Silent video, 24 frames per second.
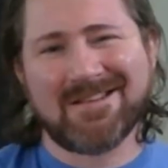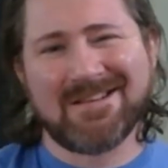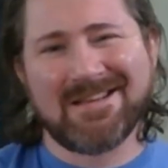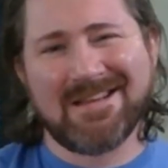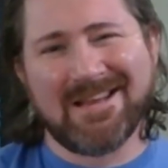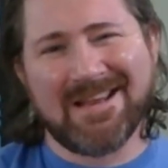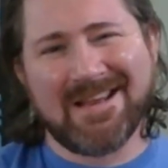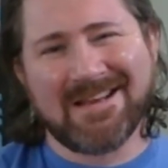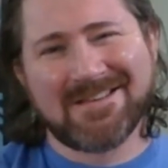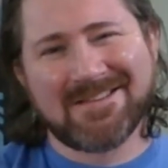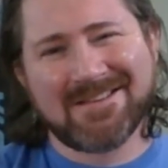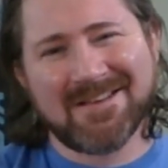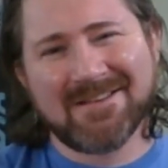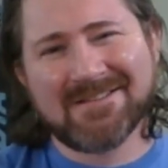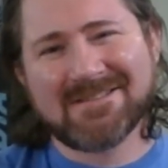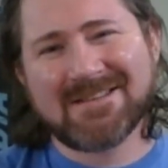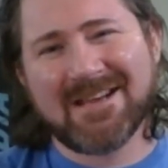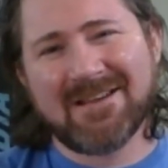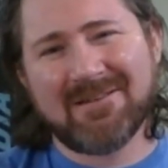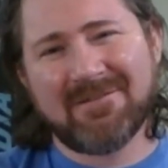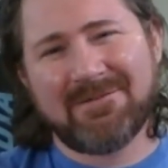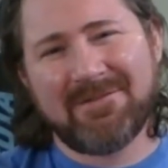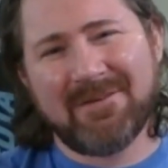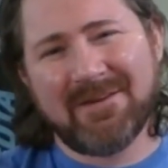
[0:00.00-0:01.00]
It does
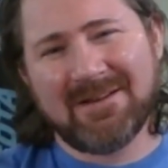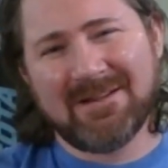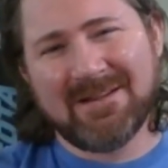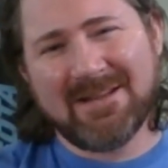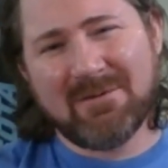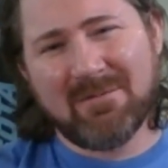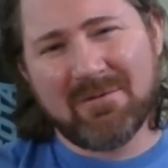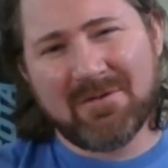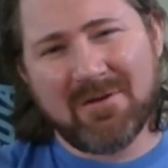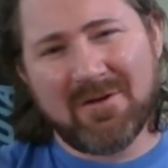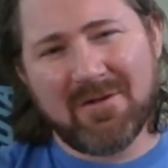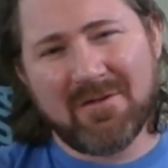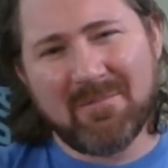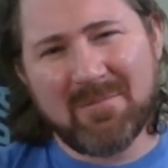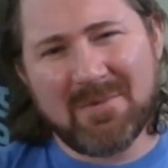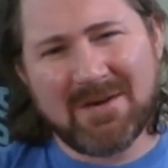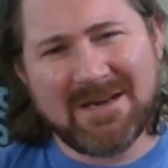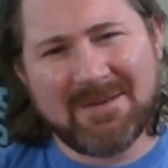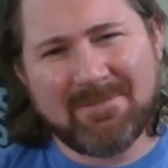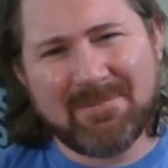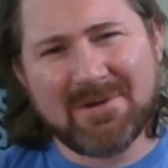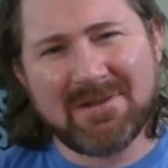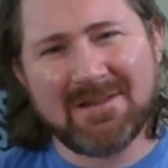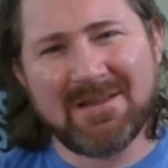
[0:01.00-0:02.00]
get fiddly with all the
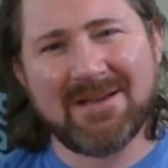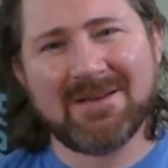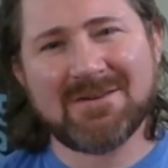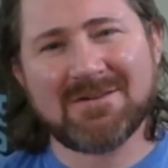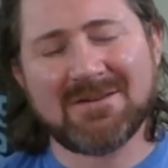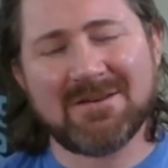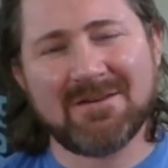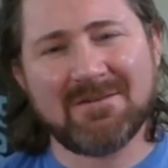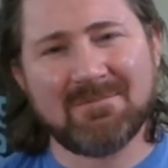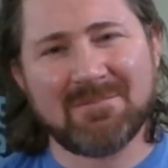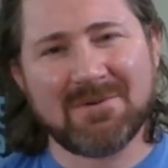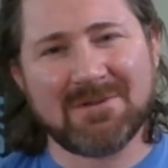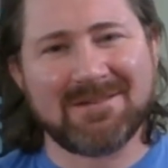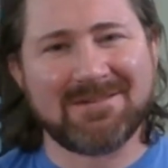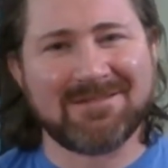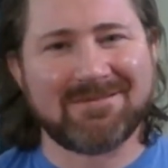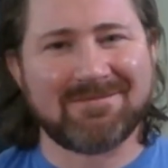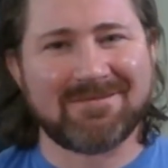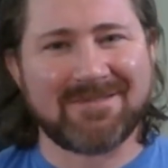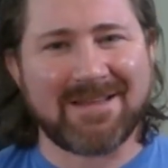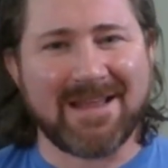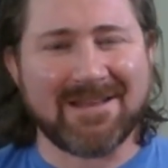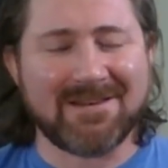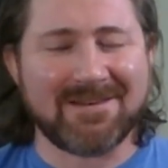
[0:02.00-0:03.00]
manipulation, but
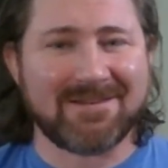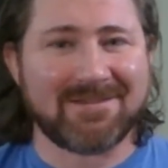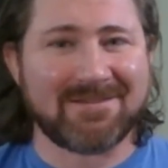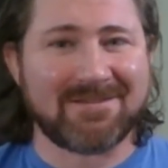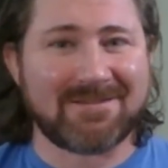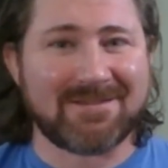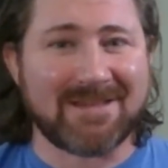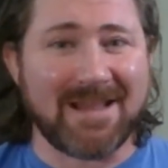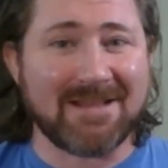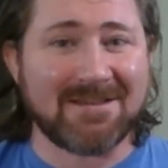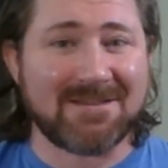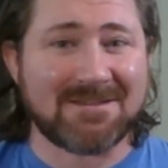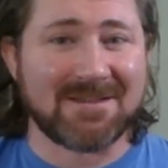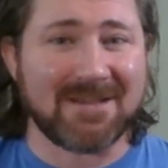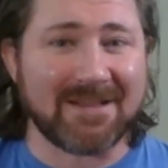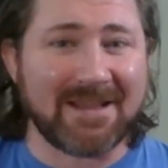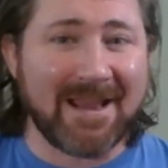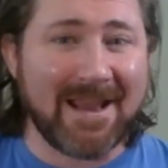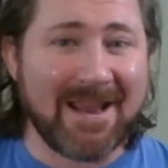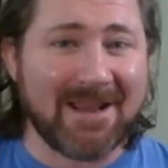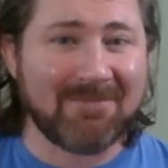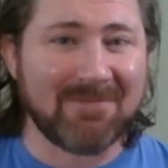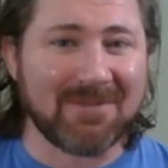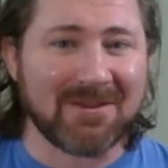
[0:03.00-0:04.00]
that's the
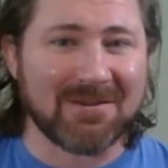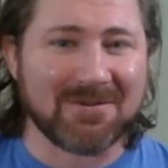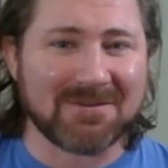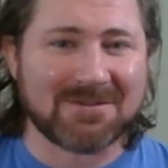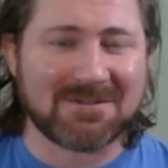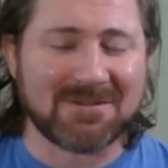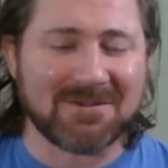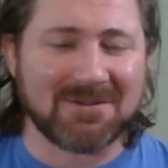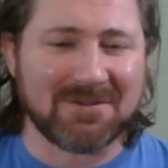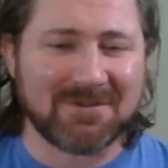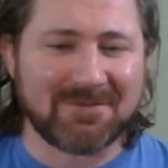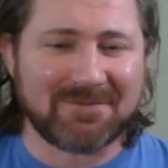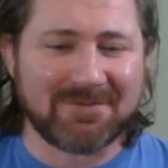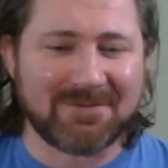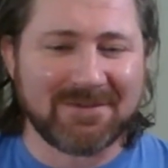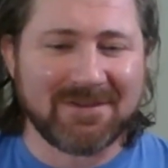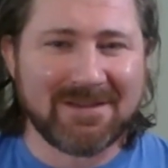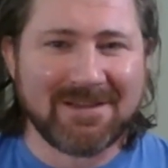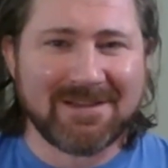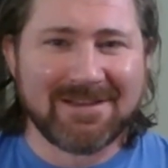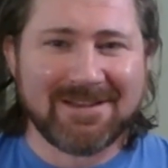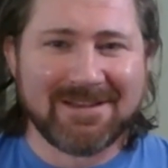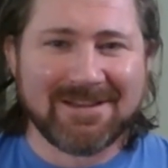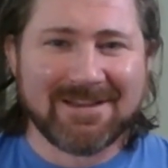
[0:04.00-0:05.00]
game, though. So if
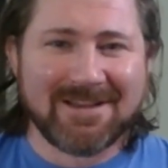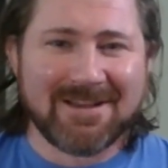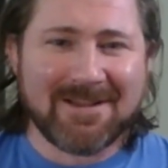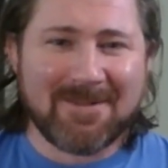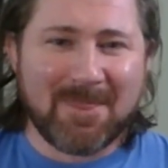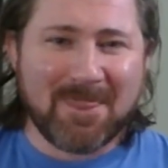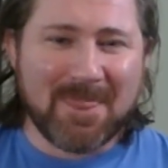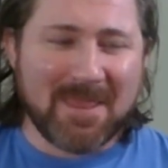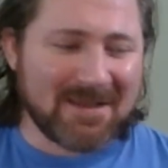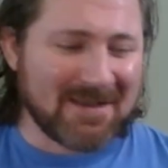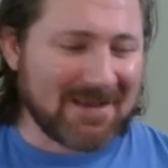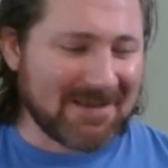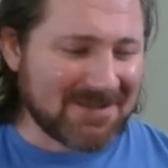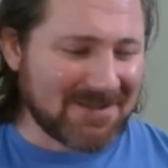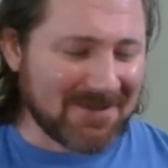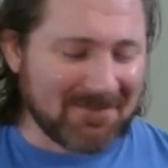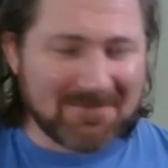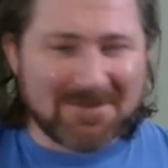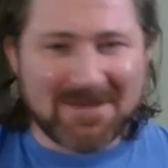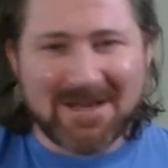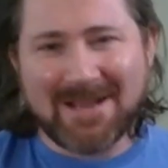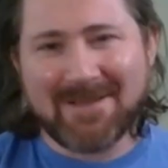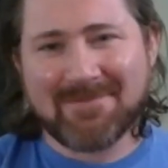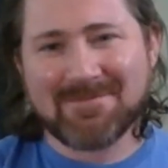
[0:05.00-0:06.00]

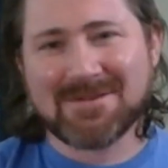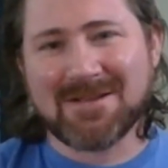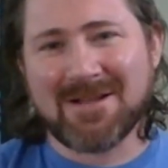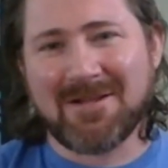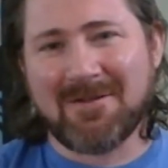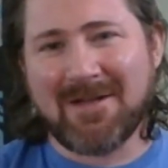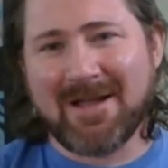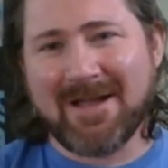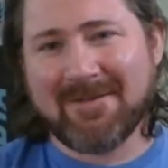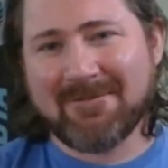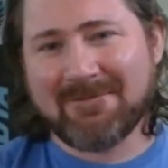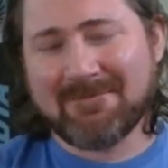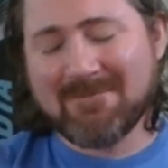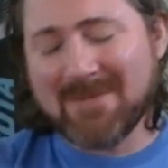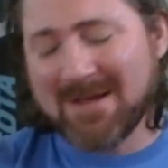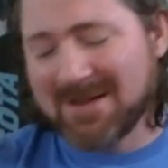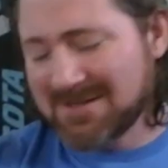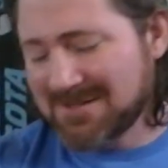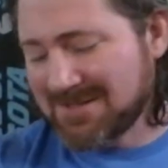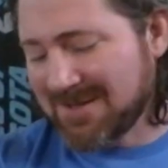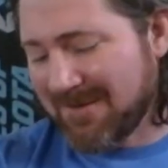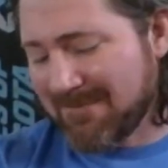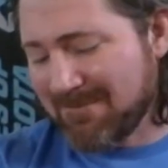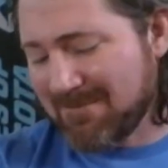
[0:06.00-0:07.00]
sometimes I've
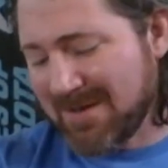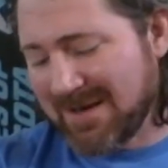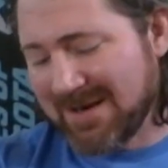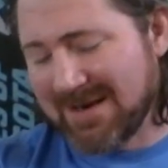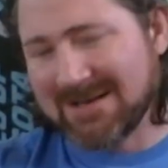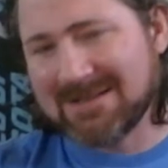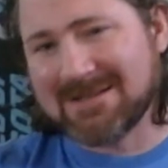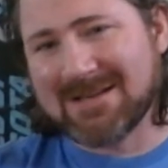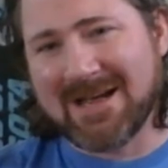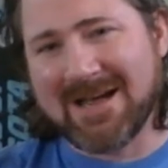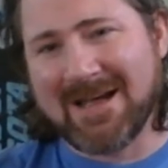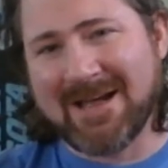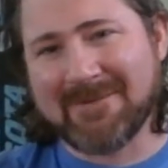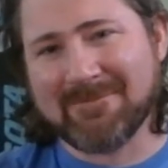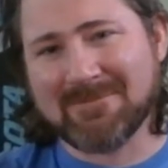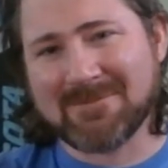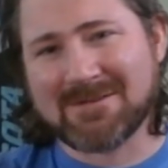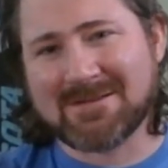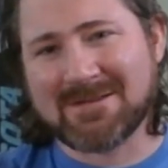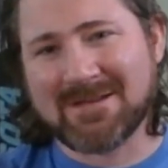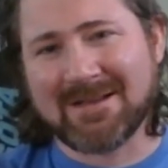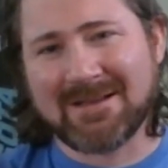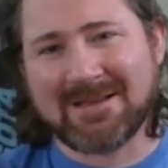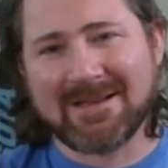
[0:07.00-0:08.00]
messed up many
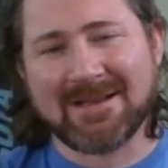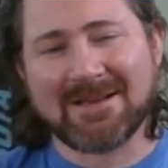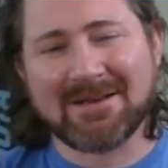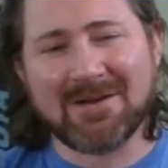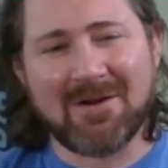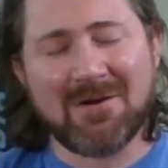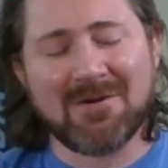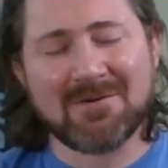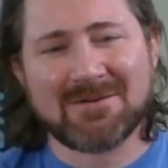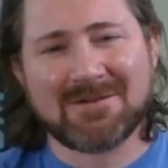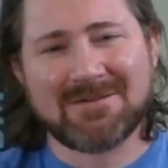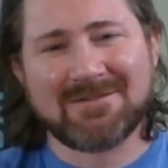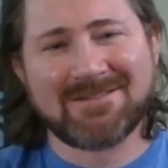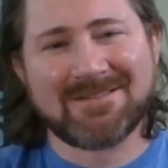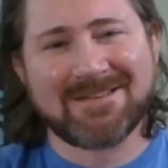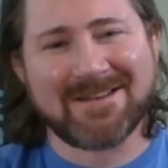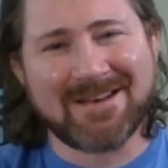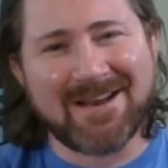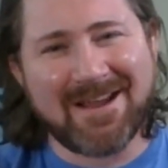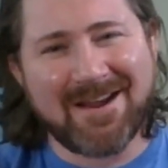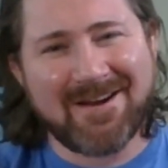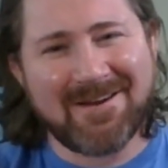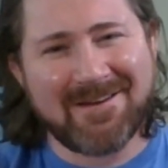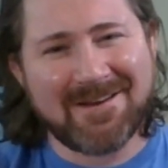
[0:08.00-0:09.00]
times thinking, oh,
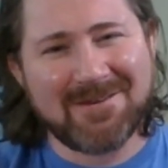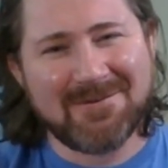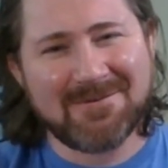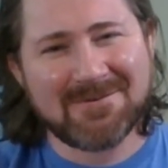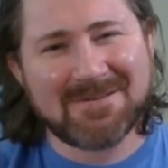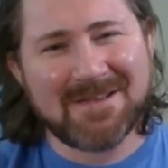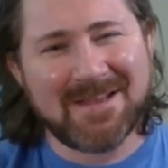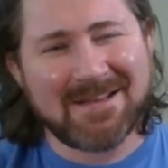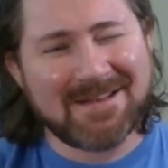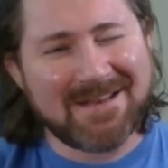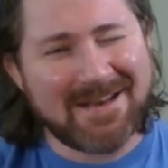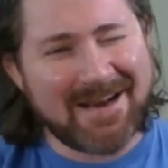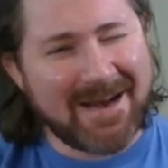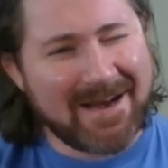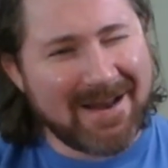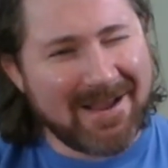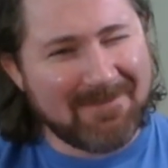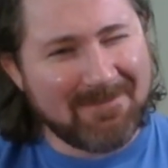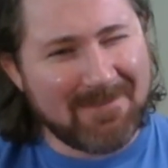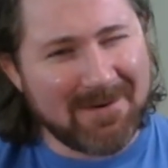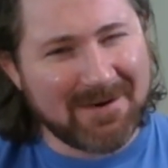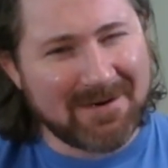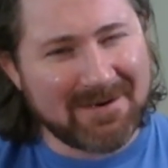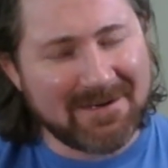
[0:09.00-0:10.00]
did I already use that? Did I
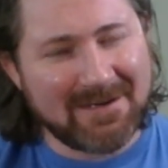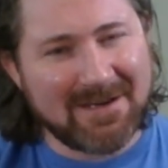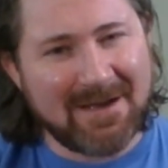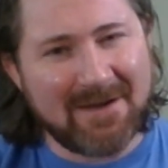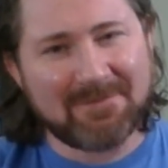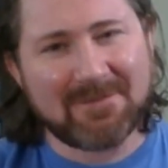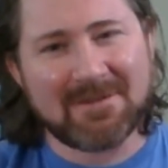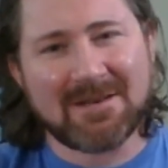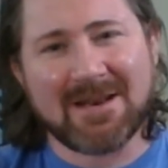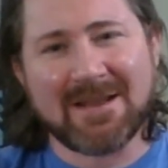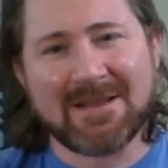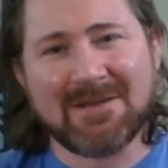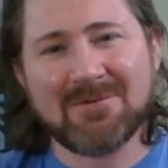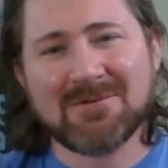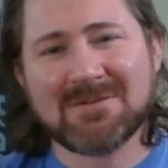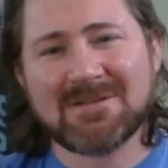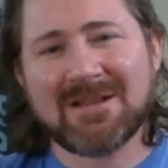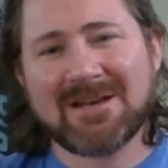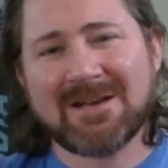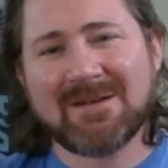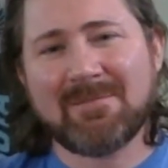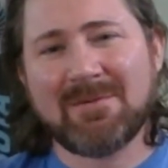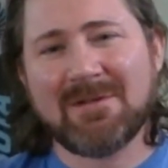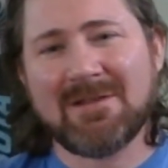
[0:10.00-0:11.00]
not mark it off? Did I use
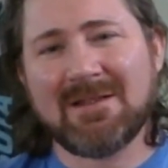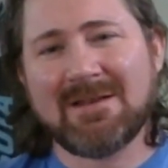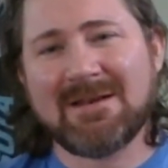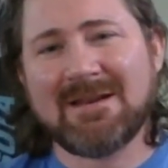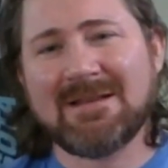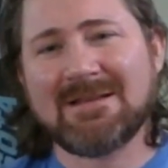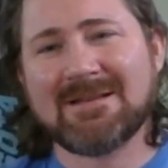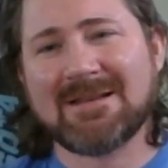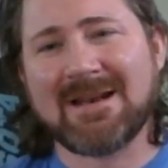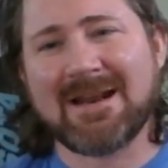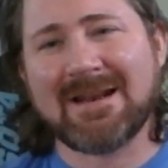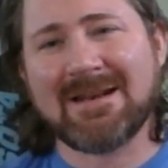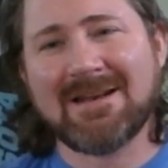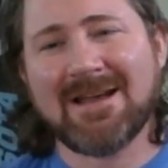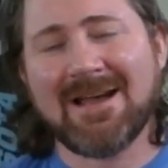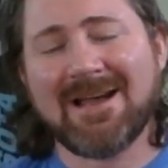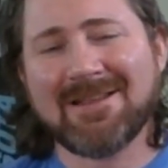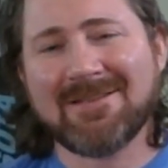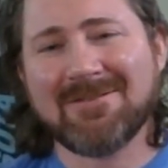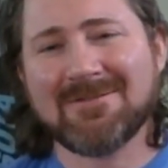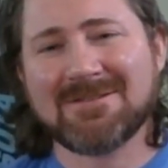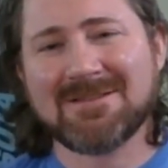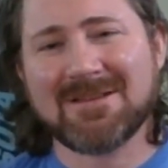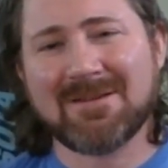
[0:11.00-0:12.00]
that ability? Did I
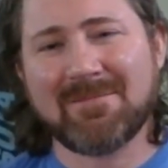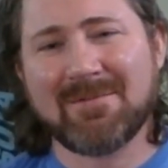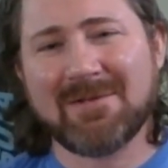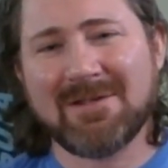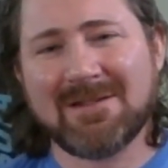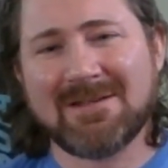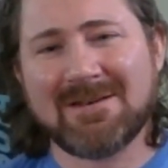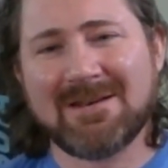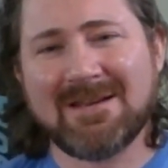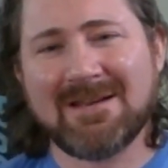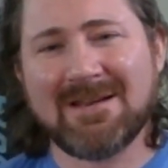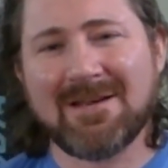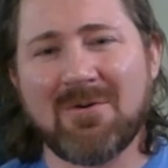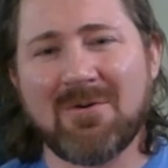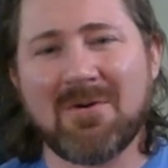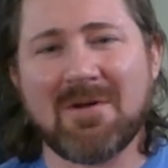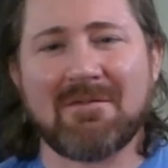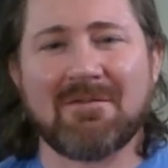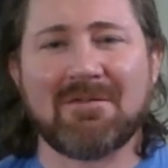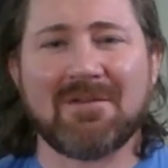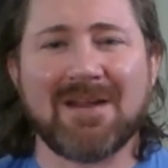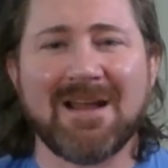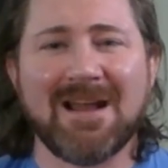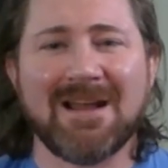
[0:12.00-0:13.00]
not use the ability?
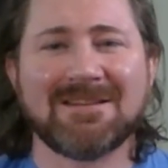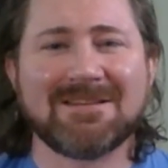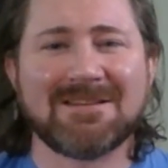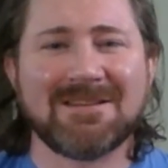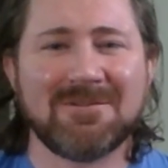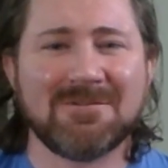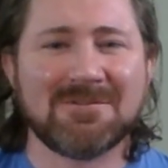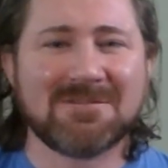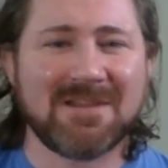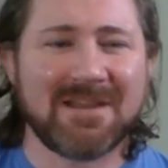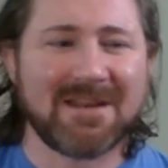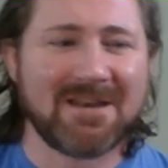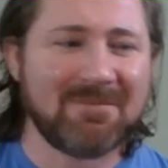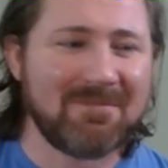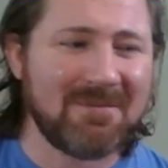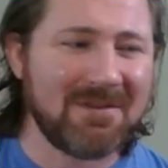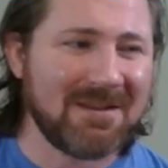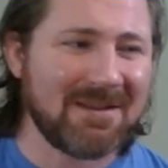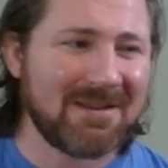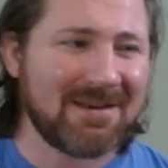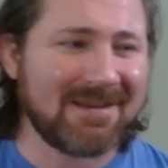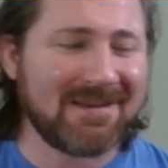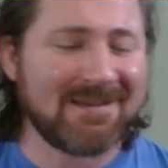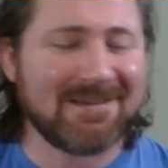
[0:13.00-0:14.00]
forgot to use that
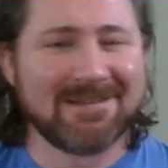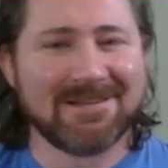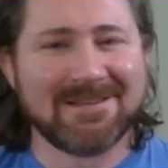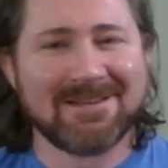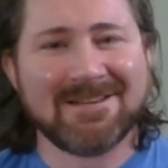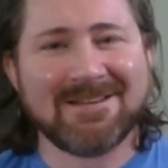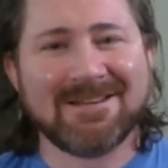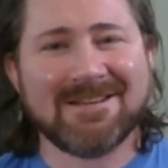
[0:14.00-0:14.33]
ability.